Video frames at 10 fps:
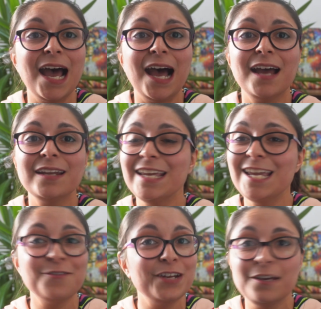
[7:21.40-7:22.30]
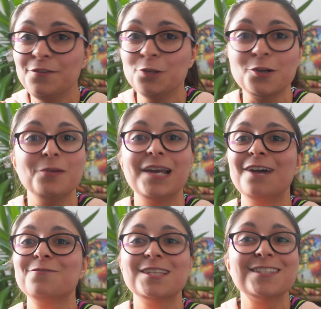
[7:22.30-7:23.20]
And even if you don't
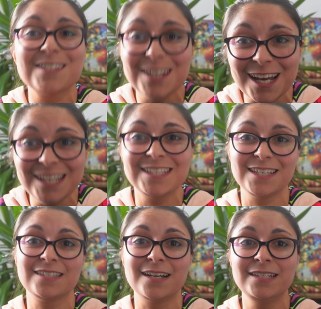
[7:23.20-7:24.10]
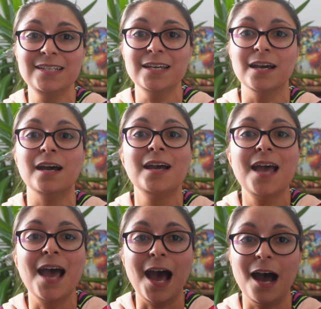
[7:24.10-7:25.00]
have the slightest idea
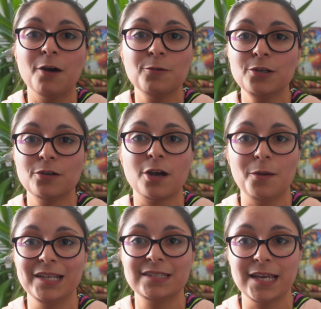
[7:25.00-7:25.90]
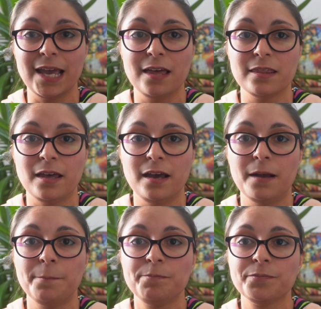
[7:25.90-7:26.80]
how you're going to get
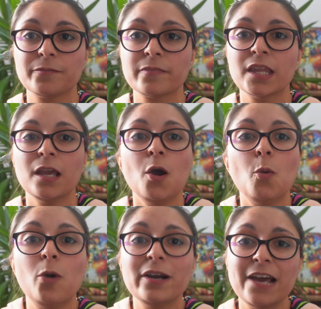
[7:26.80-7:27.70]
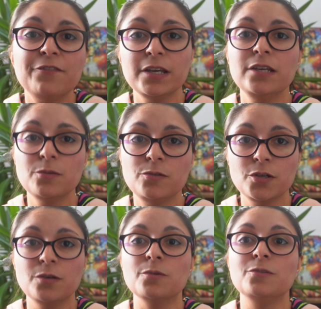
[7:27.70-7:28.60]
there. Whatever you
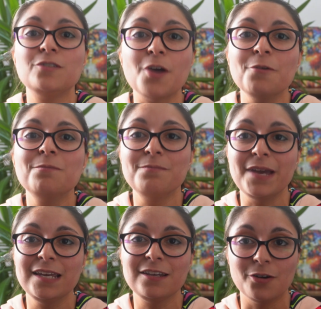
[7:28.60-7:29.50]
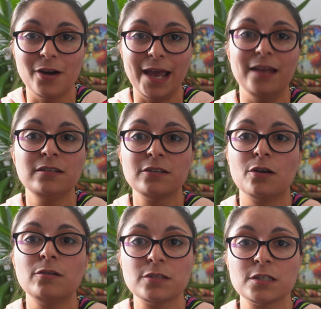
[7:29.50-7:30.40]
do, don't make your end
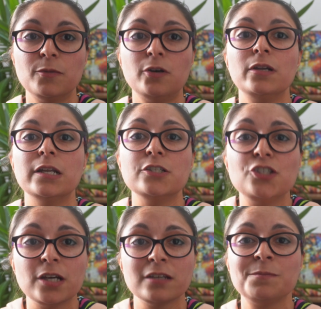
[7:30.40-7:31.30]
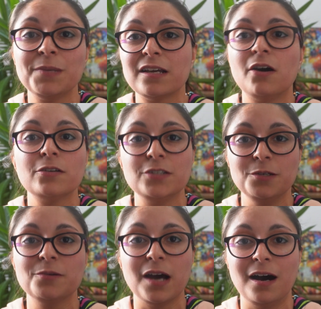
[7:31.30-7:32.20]
goal smaller just because
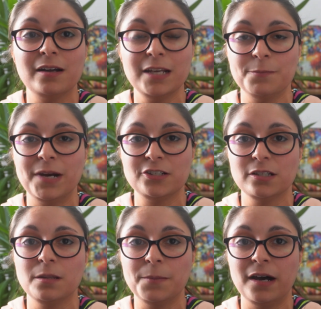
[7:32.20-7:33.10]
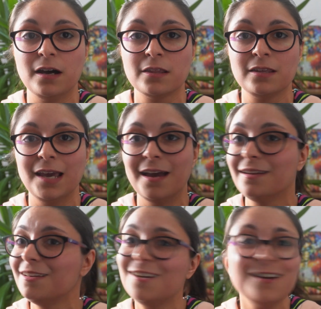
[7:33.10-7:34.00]
you can't imagine the path
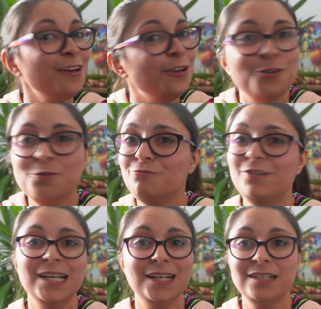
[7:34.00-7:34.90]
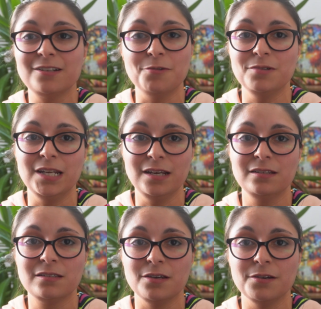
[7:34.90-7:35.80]
yet. You really don't
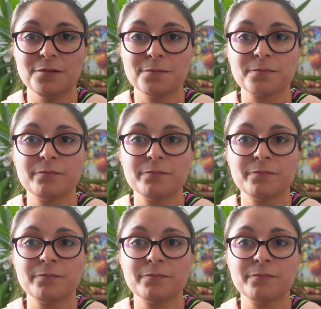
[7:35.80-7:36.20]
need to.